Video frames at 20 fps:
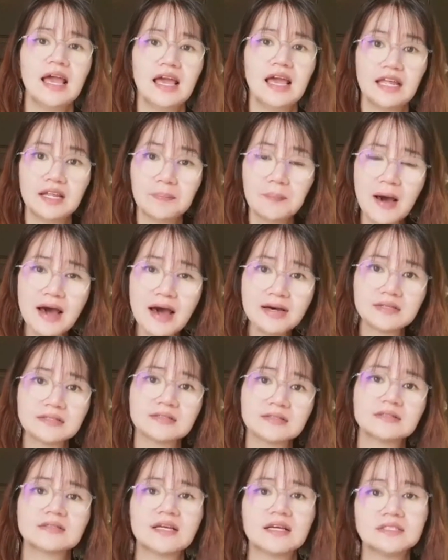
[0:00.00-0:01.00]
In the
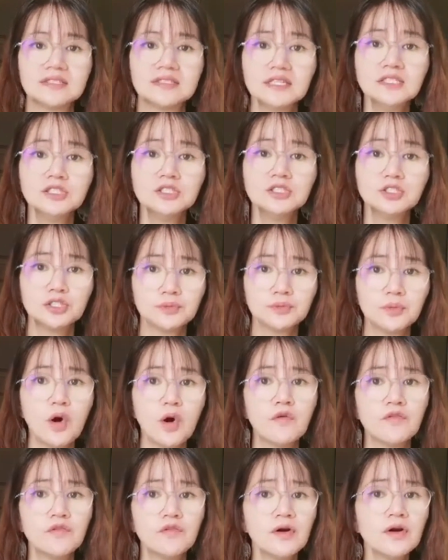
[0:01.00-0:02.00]
past, Sunzen Group
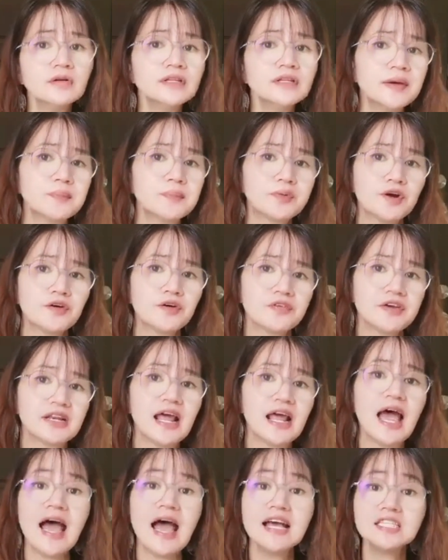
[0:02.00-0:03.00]
overall net
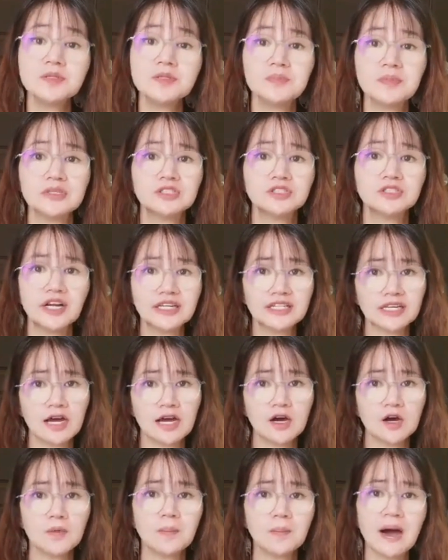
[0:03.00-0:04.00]
profit has been dragged
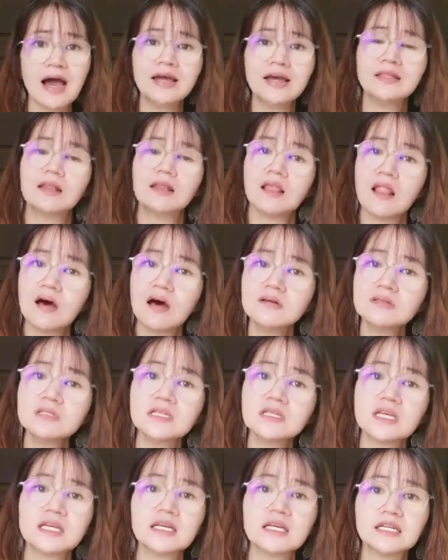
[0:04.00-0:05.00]
down by the
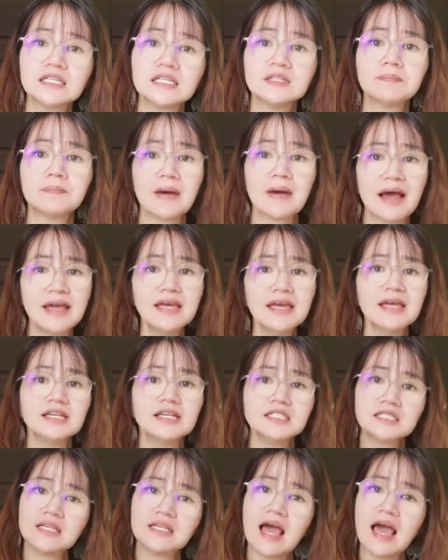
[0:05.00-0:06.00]
loss incurred by
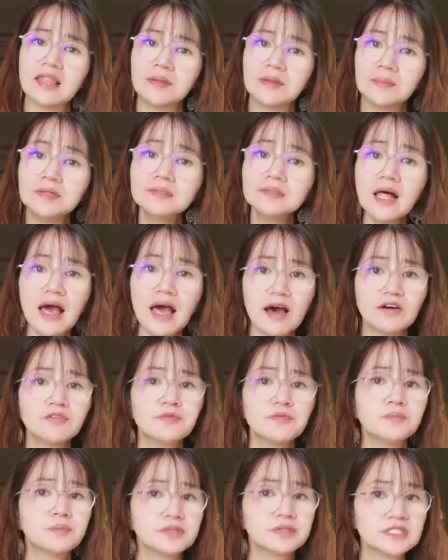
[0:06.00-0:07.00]
its animal
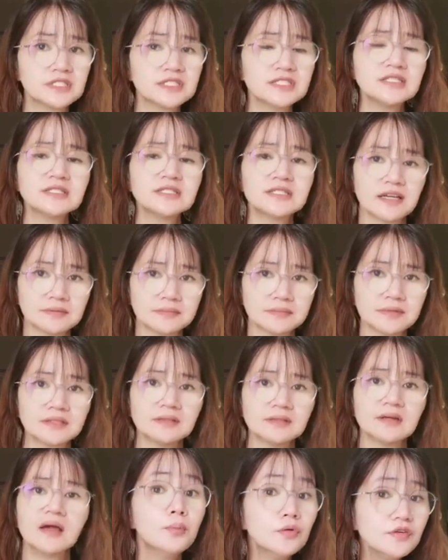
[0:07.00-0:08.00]
health business segment.
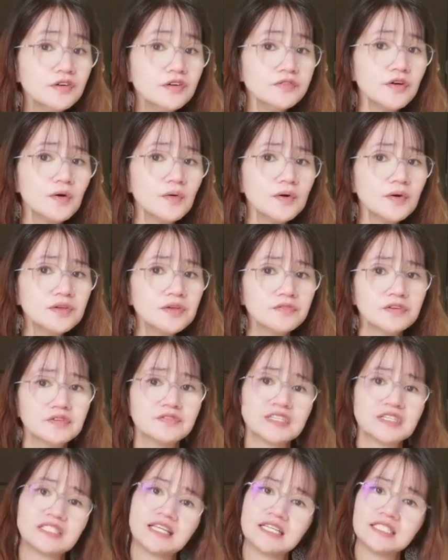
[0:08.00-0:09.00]
Moving forward
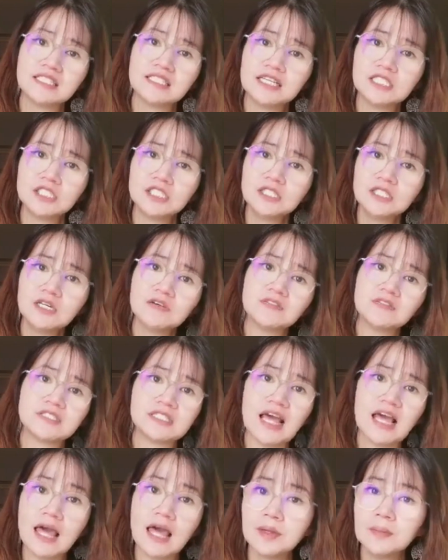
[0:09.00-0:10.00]
with the cessation of
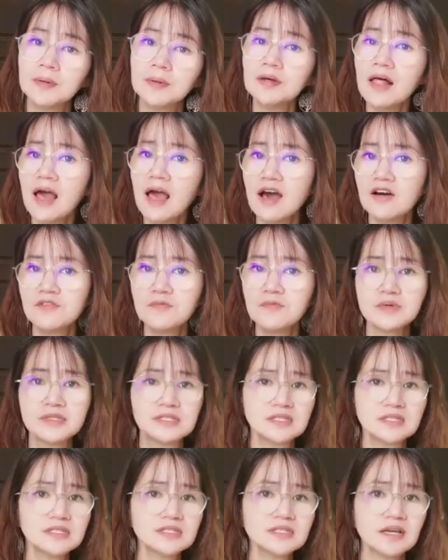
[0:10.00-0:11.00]
its animal health
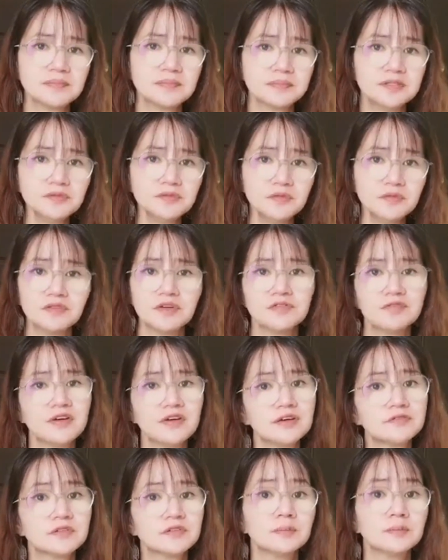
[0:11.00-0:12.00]
business segment with
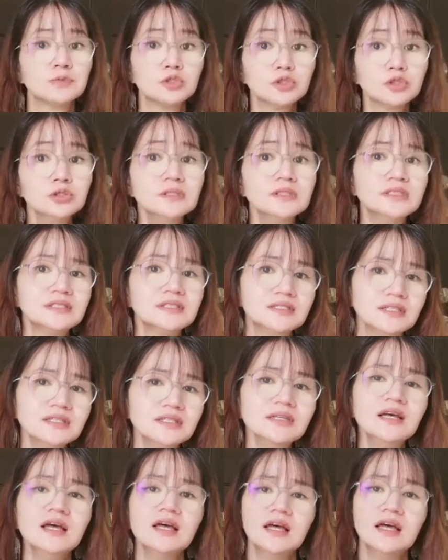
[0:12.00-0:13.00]
effect from June this
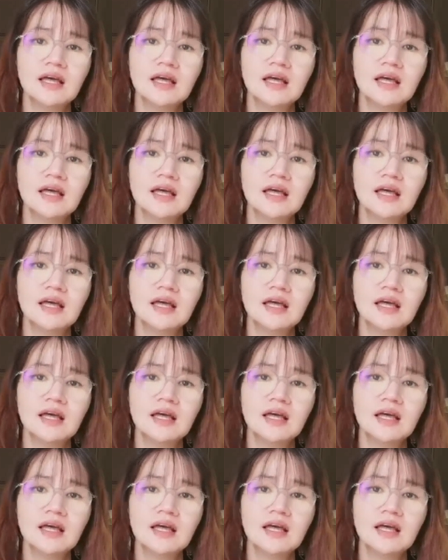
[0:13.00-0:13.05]
year,